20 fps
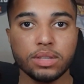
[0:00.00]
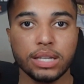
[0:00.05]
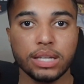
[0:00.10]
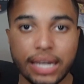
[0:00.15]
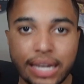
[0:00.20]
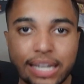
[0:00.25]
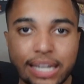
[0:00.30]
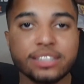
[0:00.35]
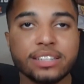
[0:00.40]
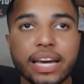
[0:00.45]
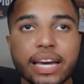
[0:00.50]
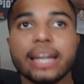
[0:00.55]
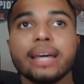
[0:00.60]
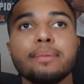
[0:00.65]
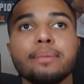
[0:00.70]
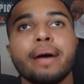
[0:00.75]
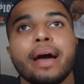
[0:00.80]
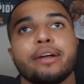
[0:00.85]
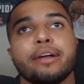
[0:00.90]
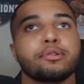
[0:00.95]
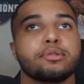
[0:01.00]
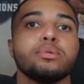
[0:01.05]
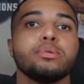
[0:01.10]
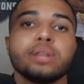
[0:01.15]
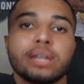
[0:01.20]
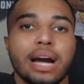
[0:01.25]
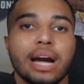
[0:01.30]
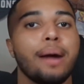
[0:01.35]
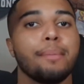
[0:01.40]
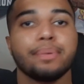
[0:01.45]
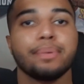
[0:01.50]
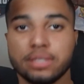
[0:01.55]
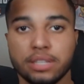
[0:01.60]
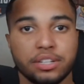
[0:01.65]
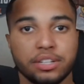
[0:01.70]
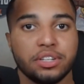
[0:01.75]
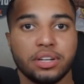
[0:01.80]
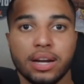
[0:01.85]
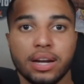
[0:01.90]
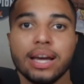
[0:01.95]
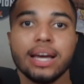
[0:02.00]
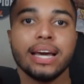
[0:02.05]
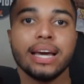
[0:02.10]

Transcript: He is getting better through the competition.